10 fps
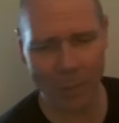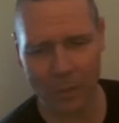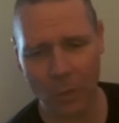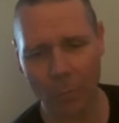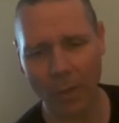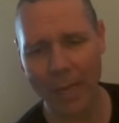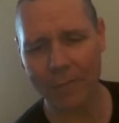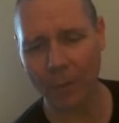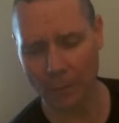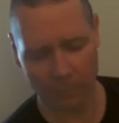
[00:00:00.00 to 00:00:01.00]
too
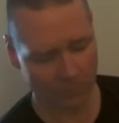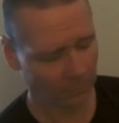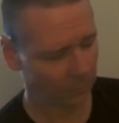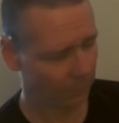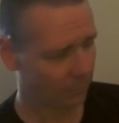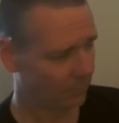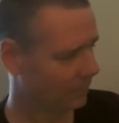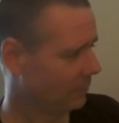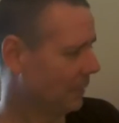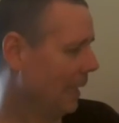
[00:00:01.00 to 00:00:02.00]
prideful.
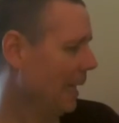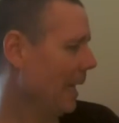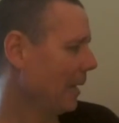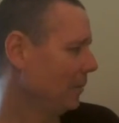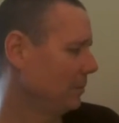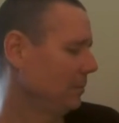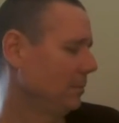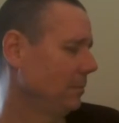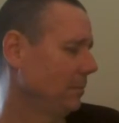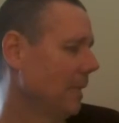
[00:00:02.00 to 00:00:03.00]
I
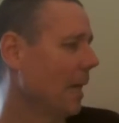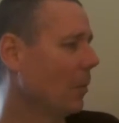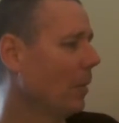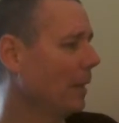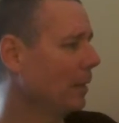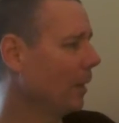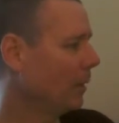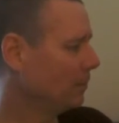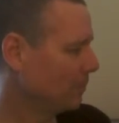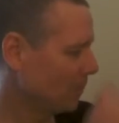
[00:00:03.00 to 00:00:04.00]
don't mind at
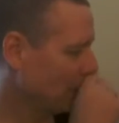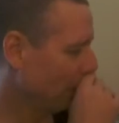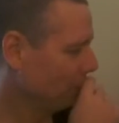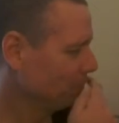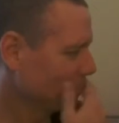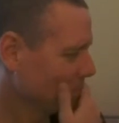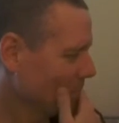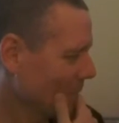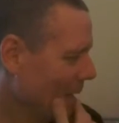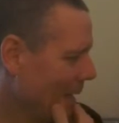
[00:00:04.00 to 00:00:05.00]
all. So
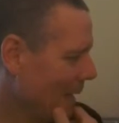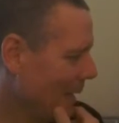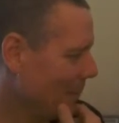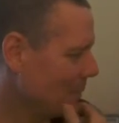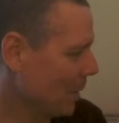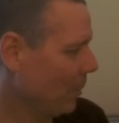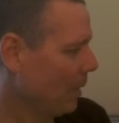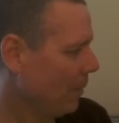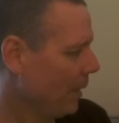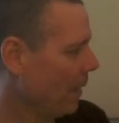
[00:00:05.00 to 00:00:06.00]
so
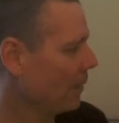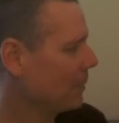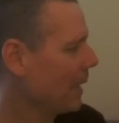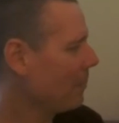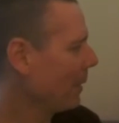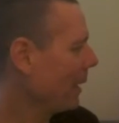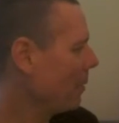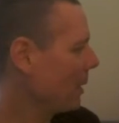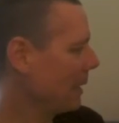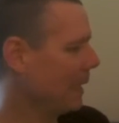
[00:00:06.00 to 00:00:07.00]
the other topic I
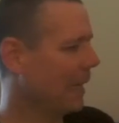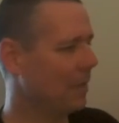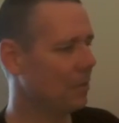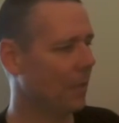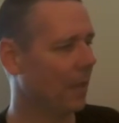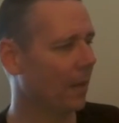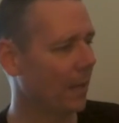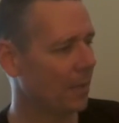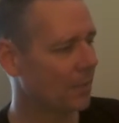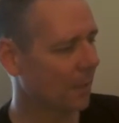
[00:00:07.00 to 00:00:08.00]
wanted to get into here
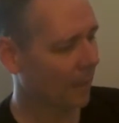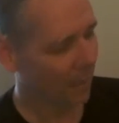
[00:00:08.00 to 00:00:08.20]
is